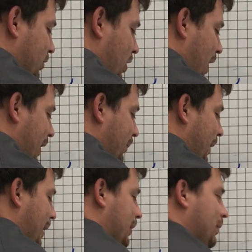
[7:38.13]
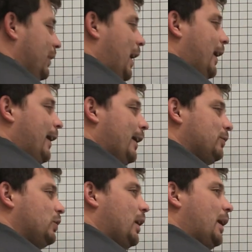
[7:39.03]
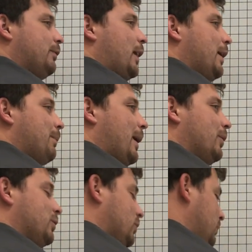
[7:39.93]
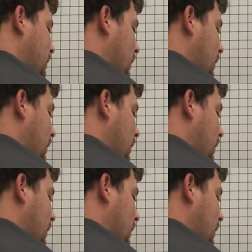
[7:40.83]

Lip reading: So automatically I have to add 5 pounds to it,